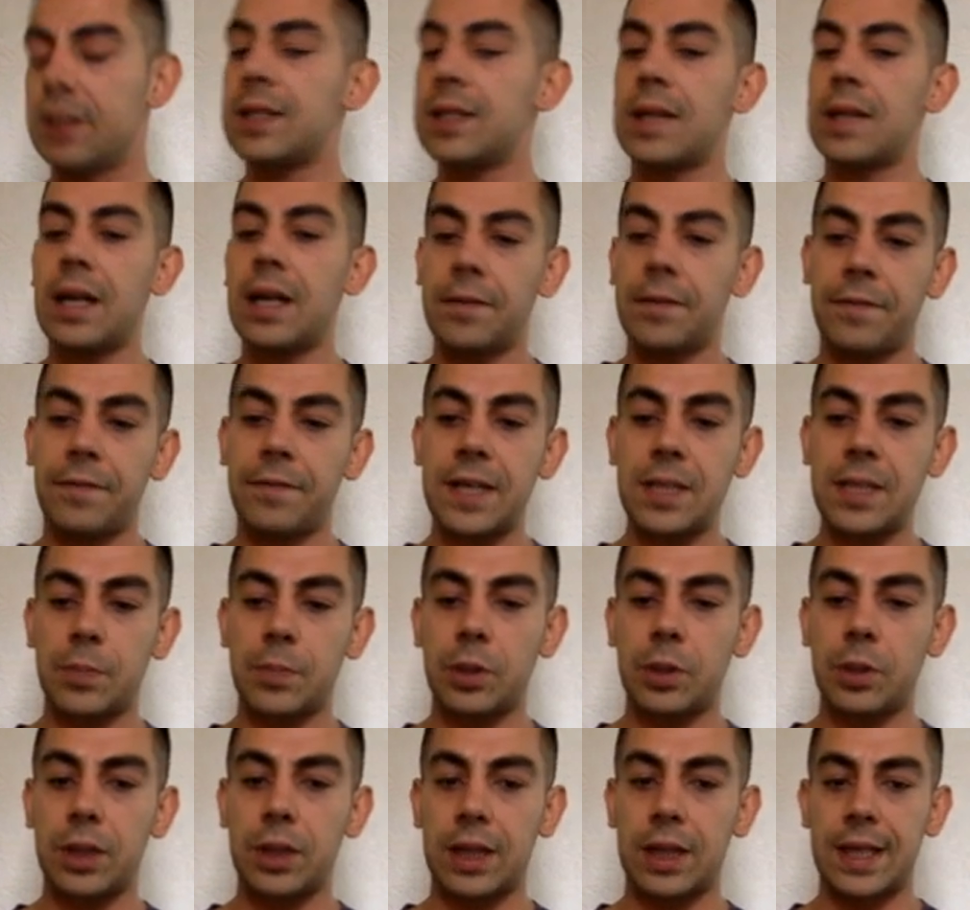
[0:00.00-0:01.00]
It's like
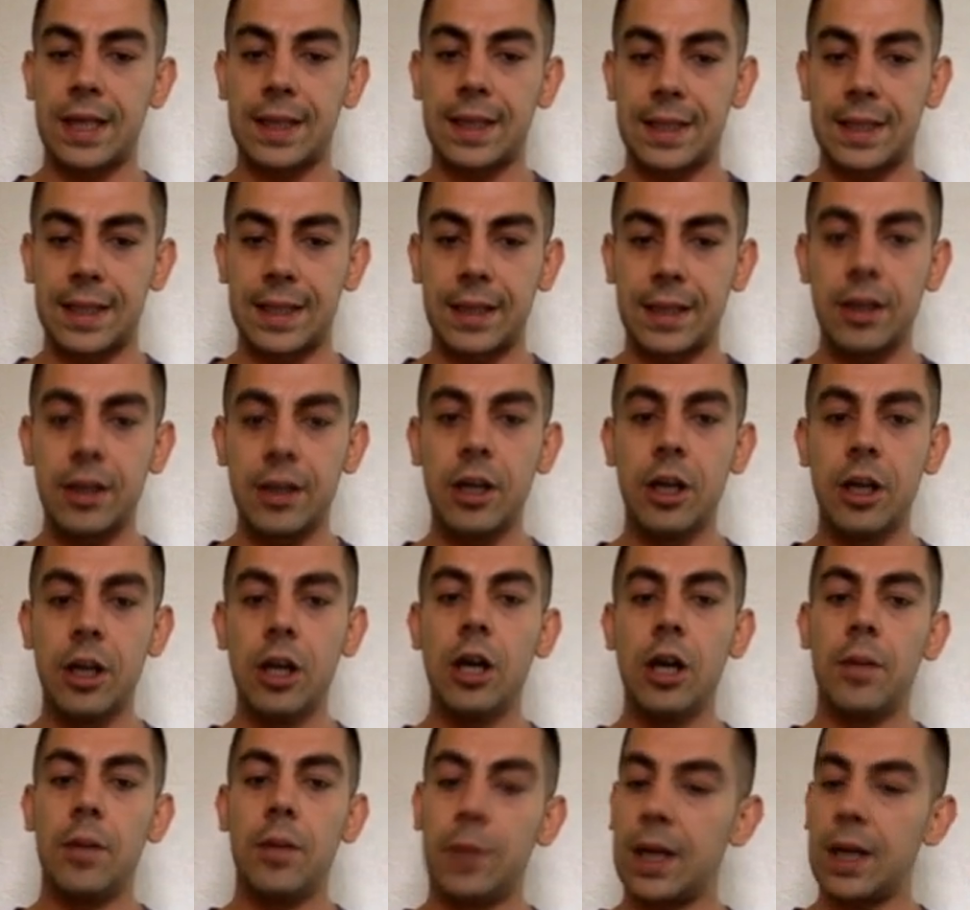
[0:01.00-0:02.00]
Facebook and LinkedIn,
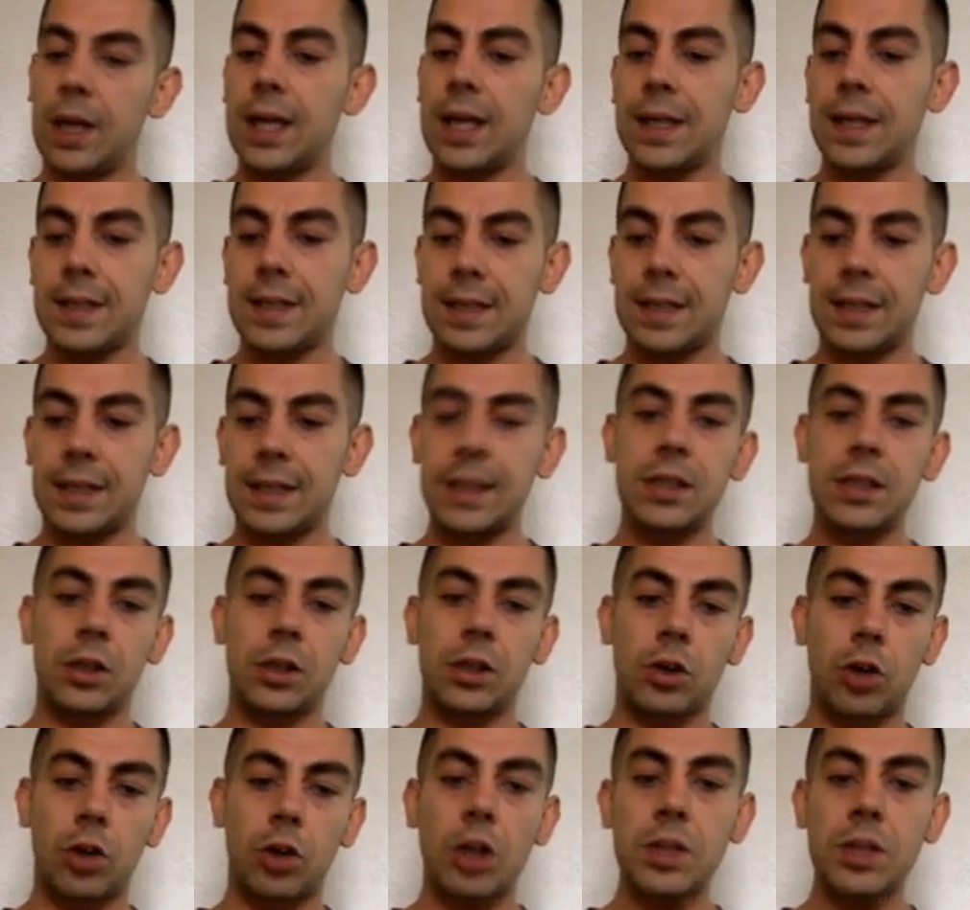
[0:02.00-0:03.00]
but like I said, it's a
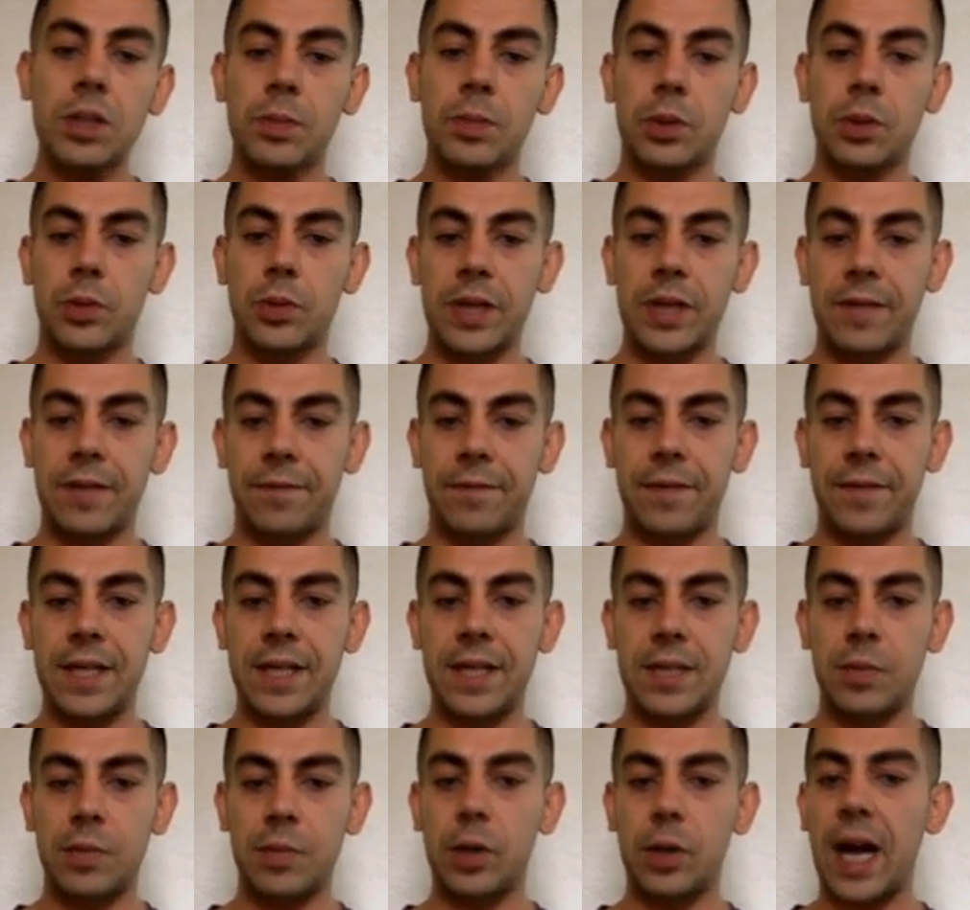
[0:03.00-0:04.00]
cross between
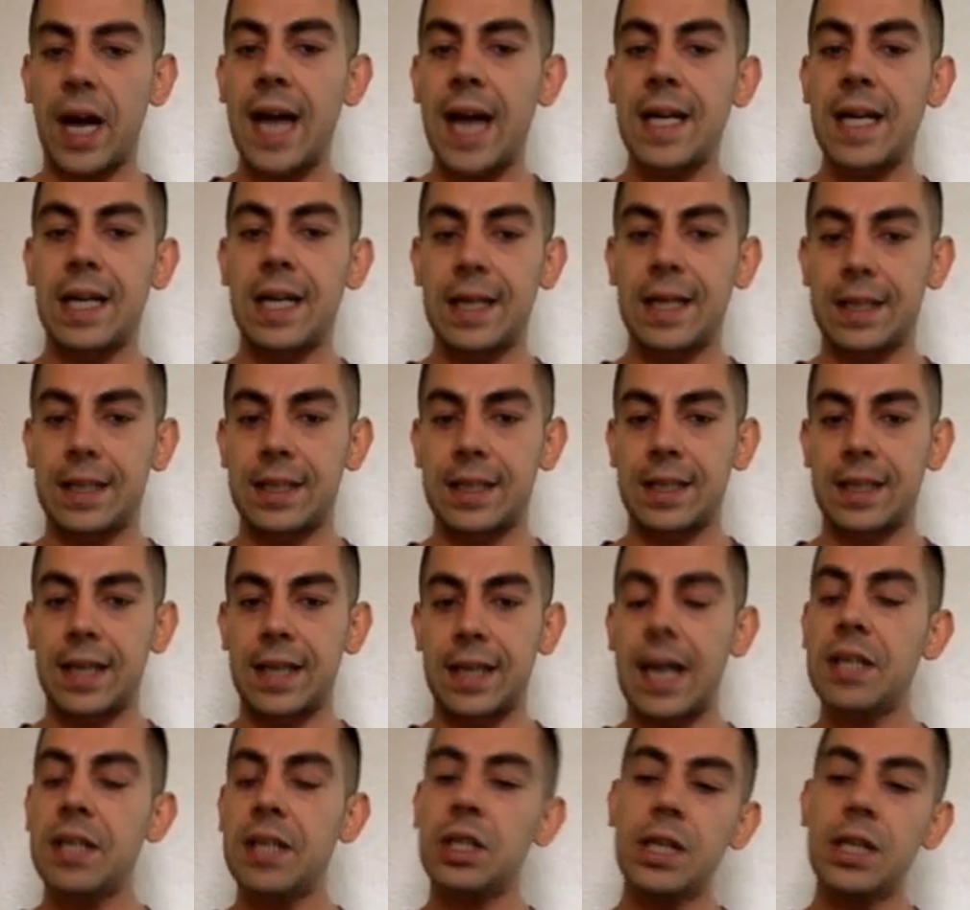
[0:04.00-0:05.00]
Facebook and LinkedIn.
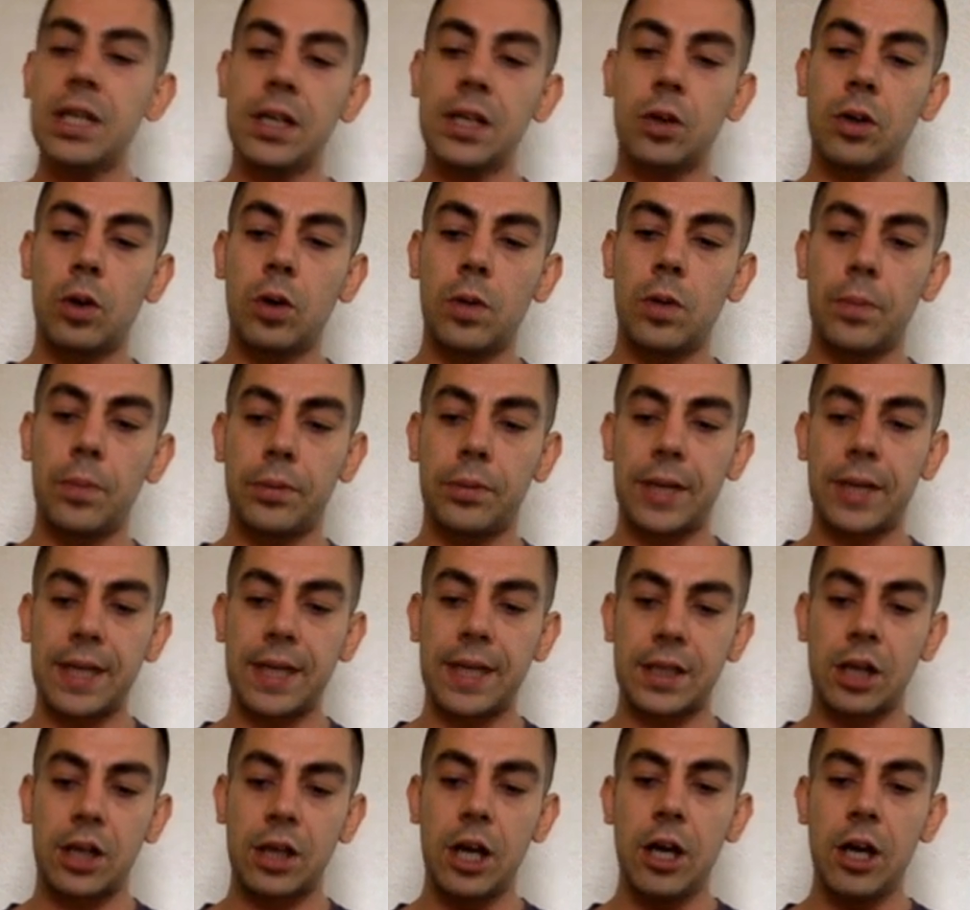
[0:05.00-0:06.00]
It actually
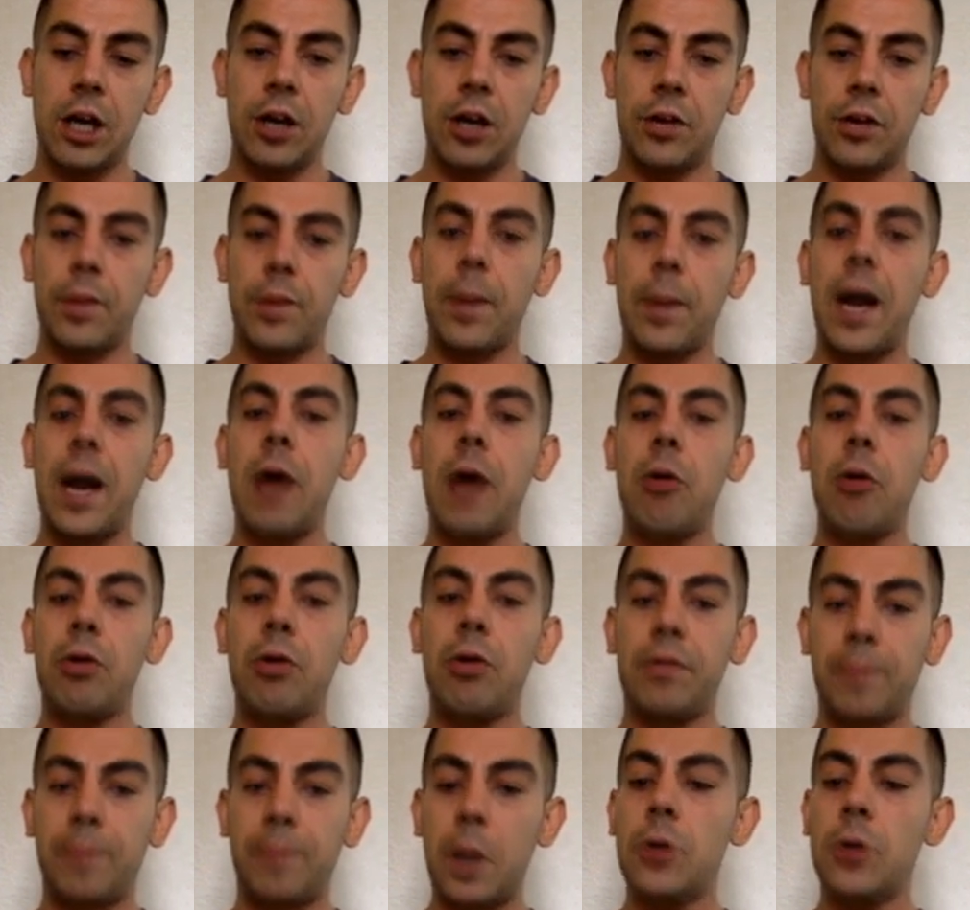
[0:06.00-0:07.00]
incorporates the
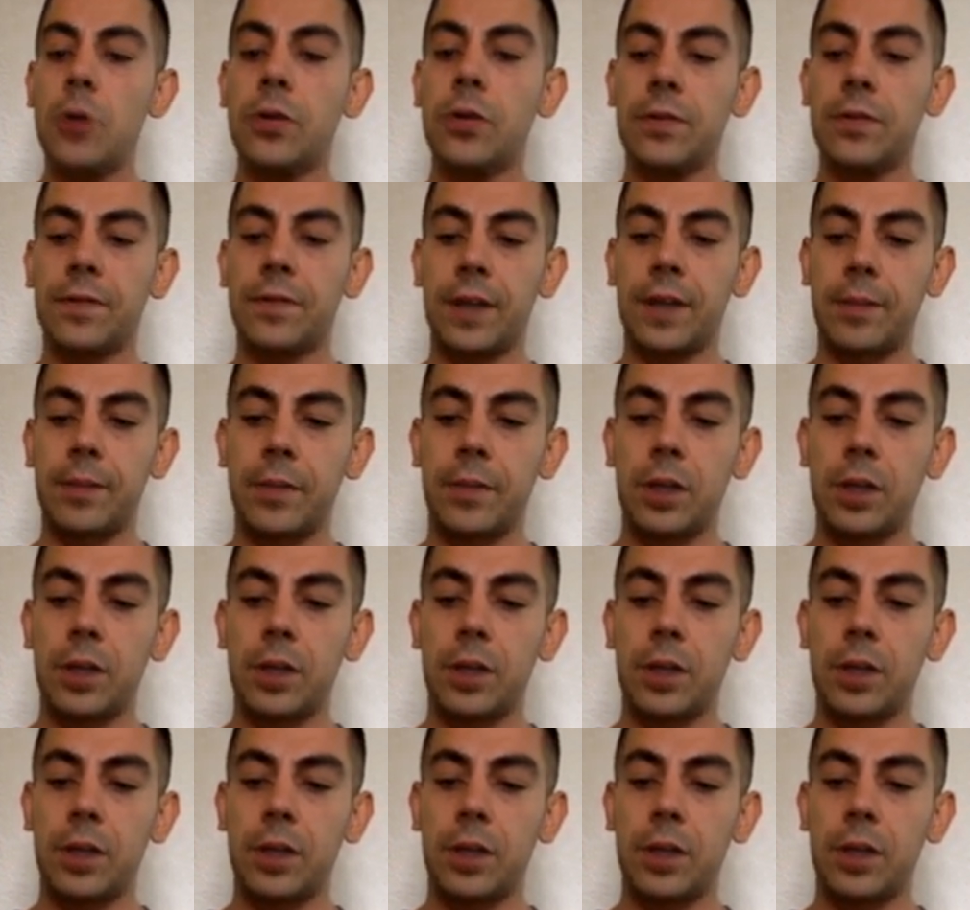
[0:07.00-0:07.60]
power of both of them,